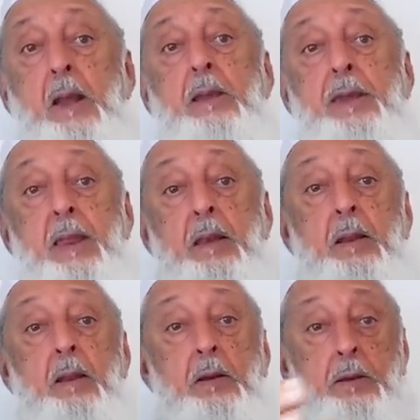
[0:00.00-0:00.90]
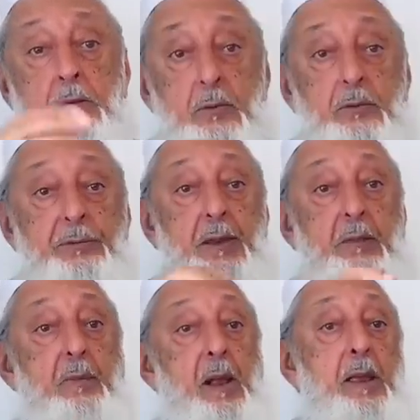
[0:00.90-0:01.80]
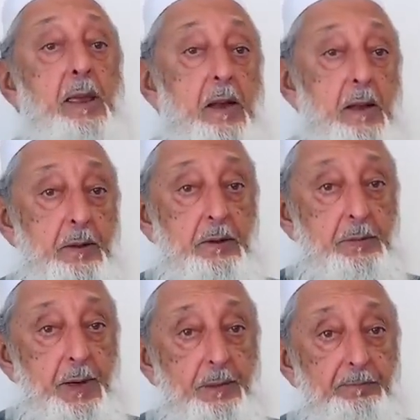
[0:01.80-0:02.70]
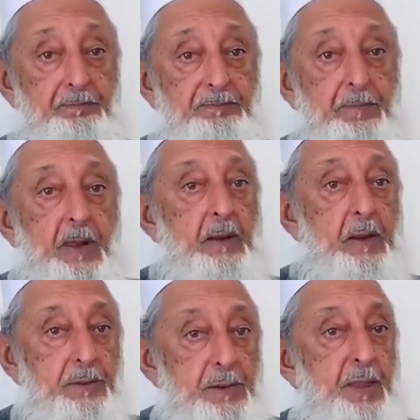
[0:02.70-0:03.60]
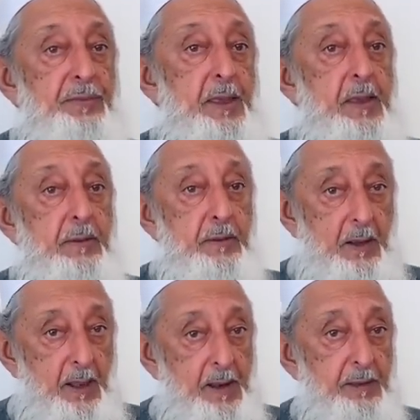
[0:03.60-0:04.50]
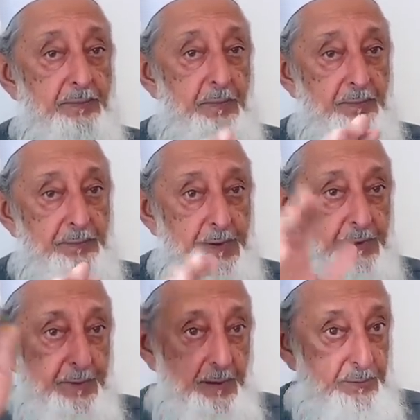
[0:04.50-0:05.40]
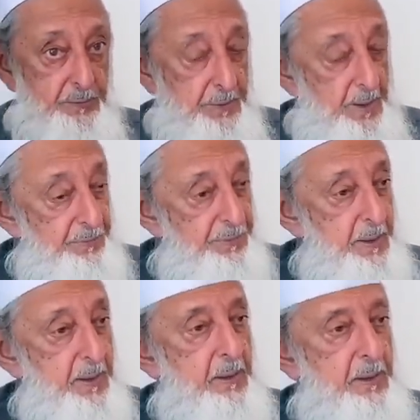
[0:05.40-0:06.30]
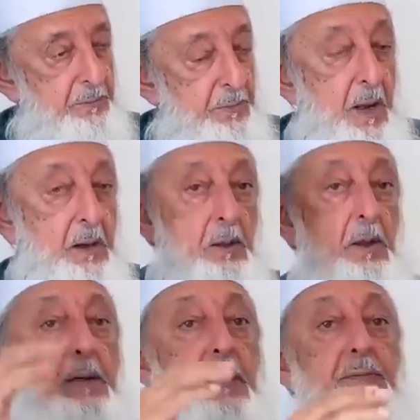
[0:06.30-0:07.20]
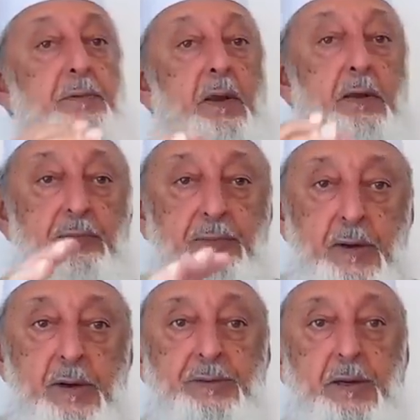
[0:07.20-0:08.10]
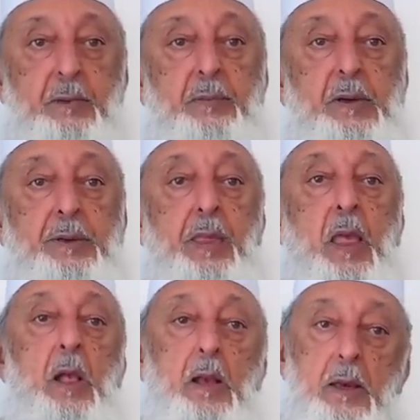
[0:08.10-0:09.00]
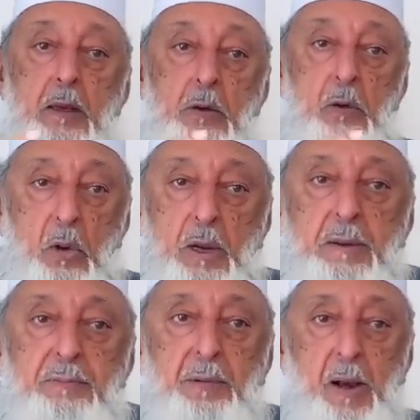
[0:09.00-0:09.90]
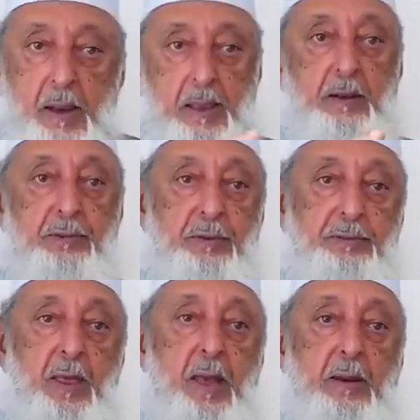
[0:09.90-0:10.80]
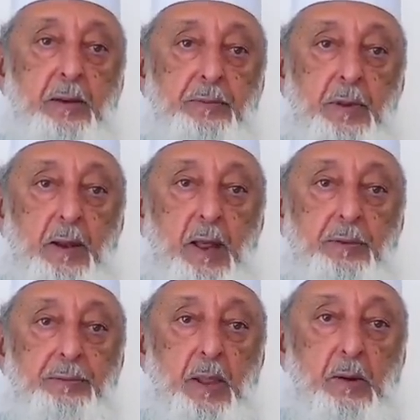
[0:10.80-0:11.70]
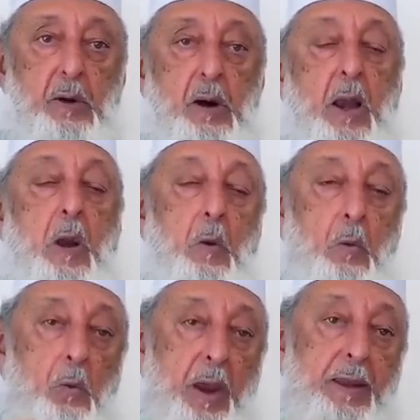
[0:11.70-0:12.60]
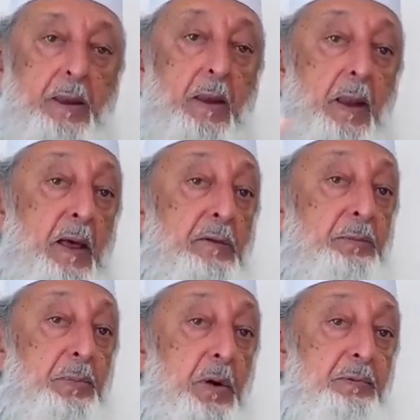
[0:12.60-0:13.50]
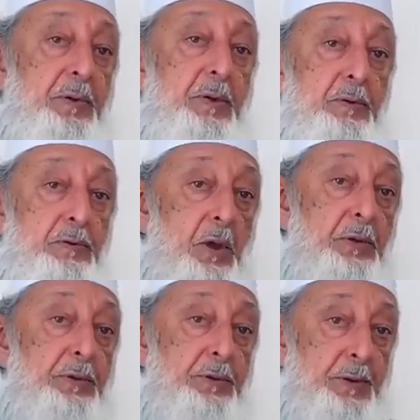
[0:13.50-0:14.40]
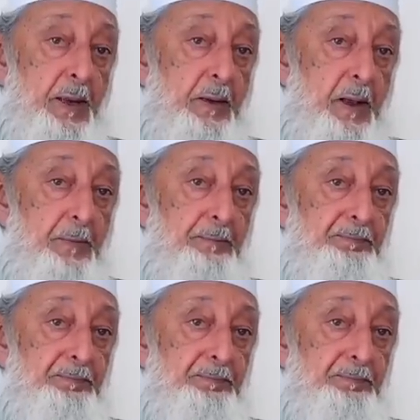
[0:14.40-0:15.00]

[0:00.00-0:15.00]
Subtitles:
then using my argument that nothing in the life of Jesus, nothing in his, not even his virgin birth, can qualify as a sign of the last hour when the last prophet has not as yet come